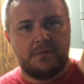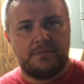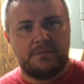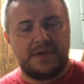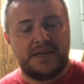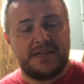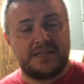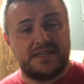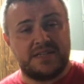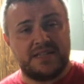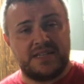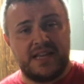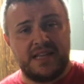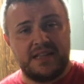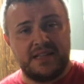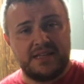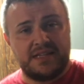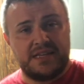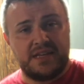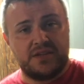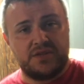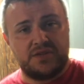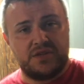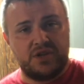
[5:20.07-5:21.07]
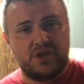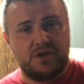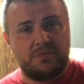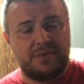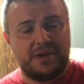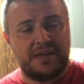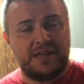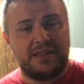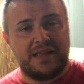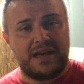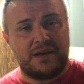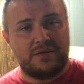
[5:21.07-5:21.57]
piece of stainless steel
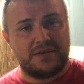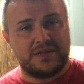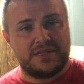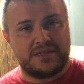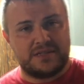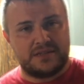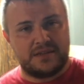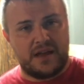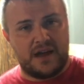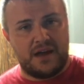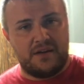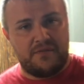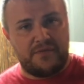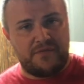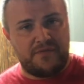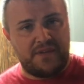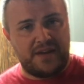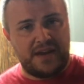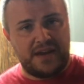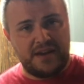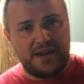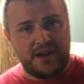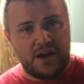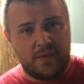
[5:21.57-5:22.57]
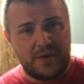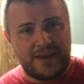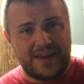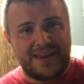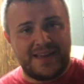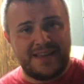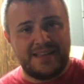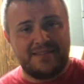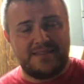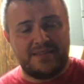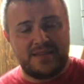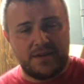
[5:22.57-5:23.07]
tubing that was a feed going
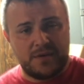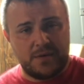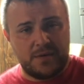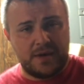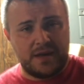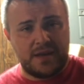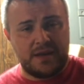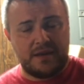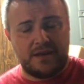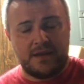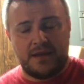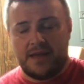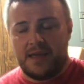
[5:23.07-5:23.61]
into it,